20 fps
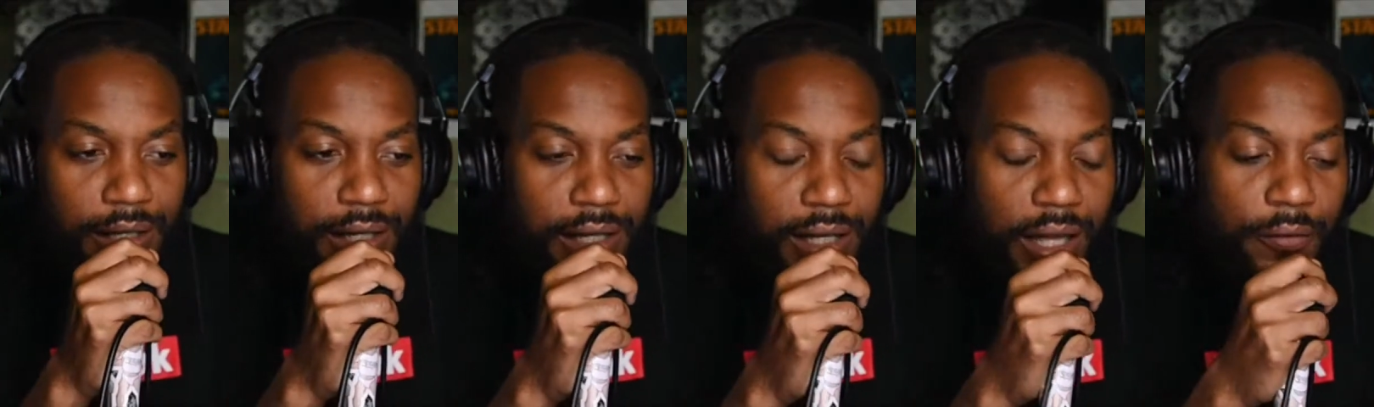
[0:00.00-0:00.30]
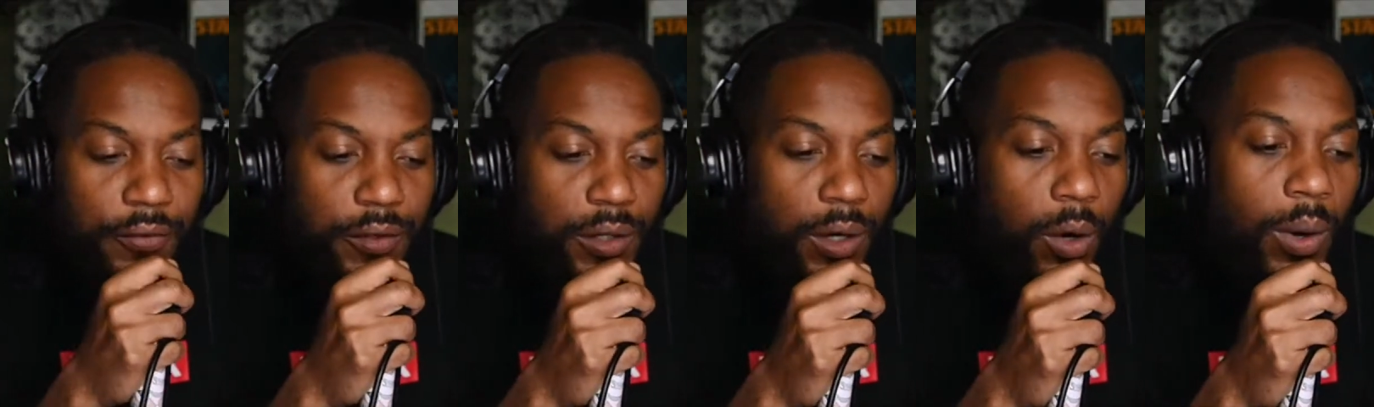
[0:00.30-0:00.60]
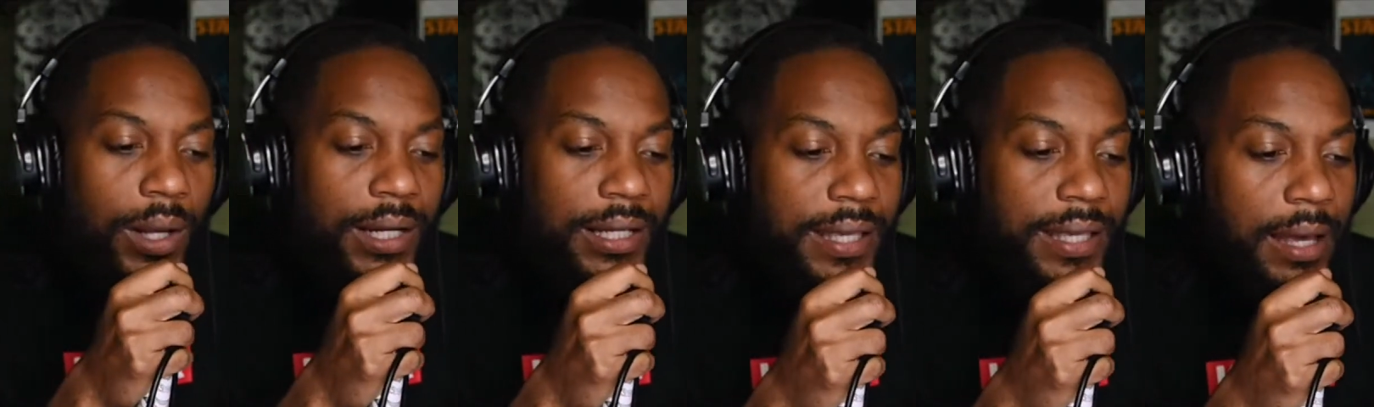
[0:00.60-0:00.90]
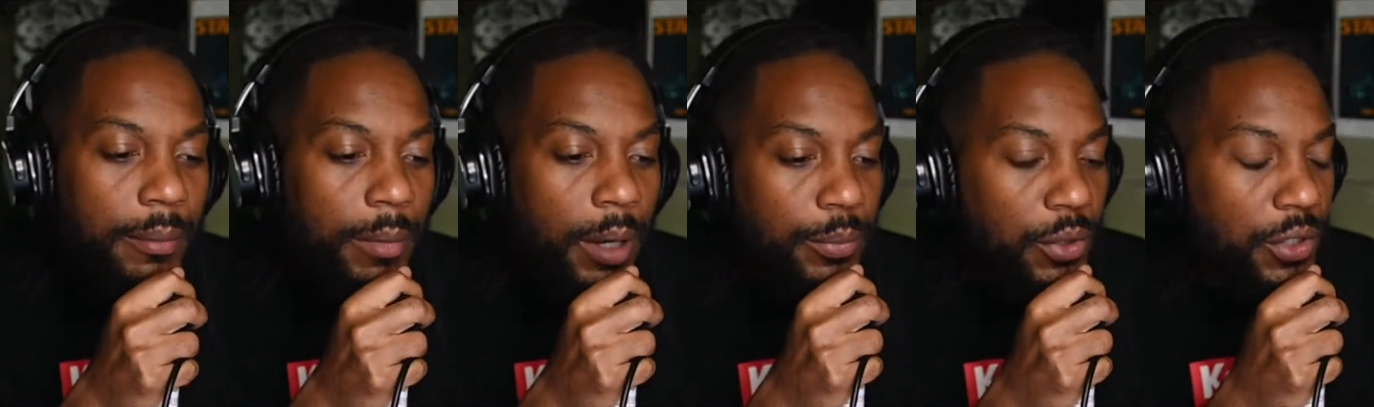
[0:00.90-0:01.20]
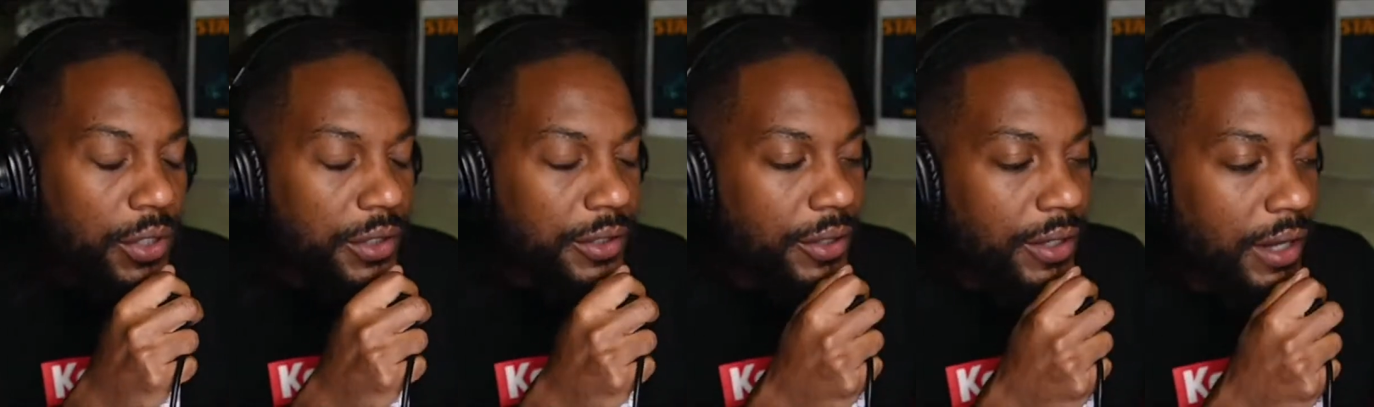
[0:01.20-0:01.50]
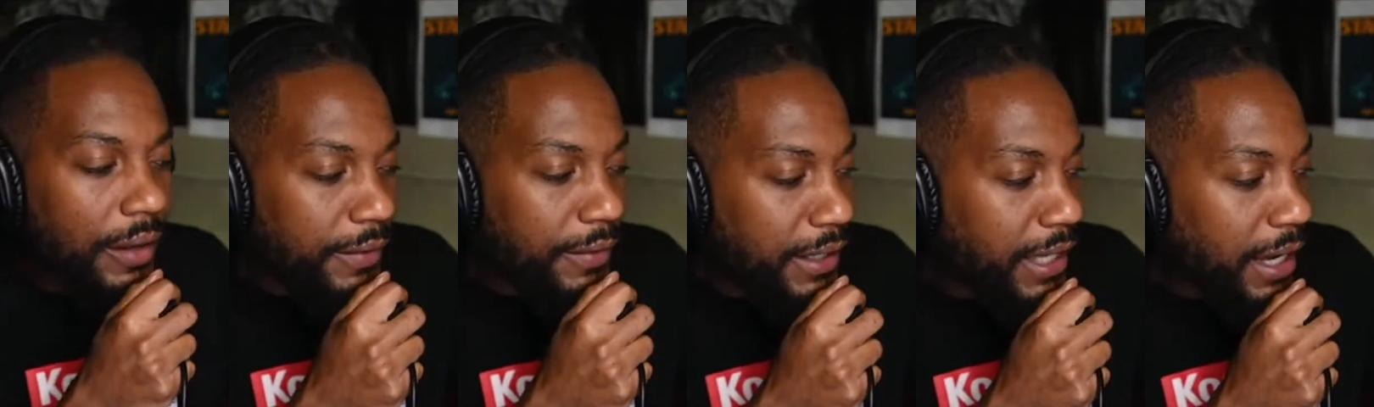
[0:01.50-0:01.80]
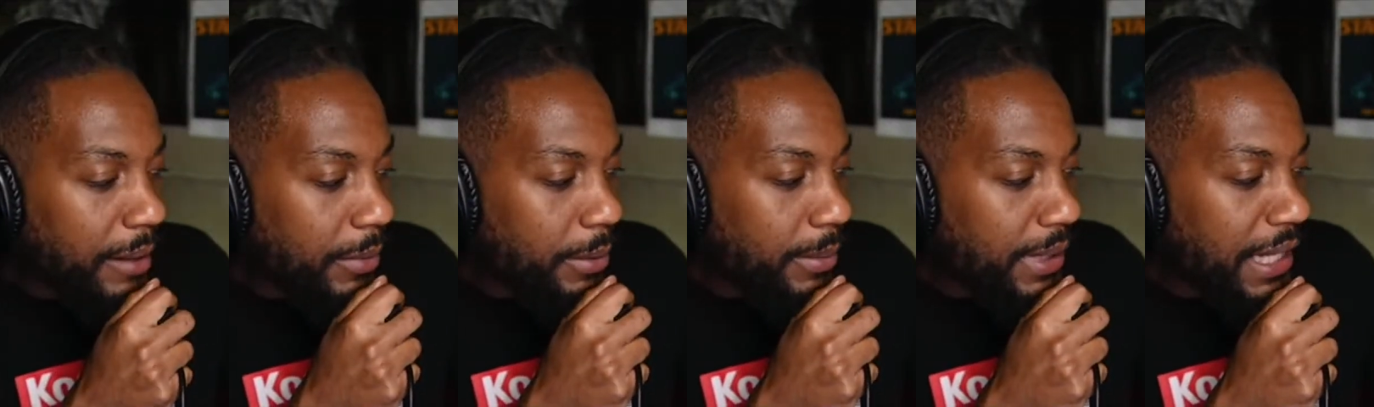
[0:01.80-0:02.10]
If you don't want to cam up, you could turn off the
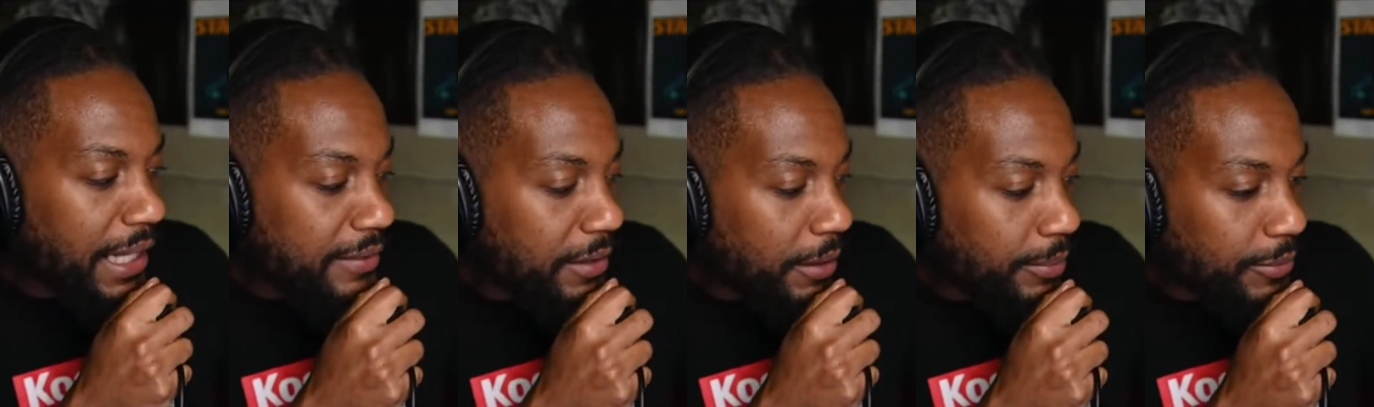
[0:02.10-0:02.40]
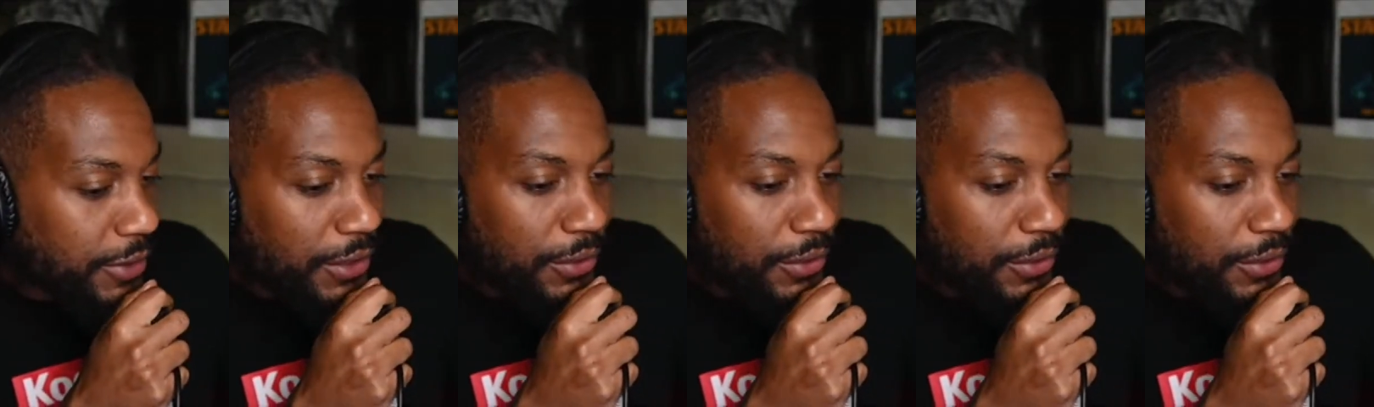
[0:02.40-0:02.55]
camera, but that's up to you.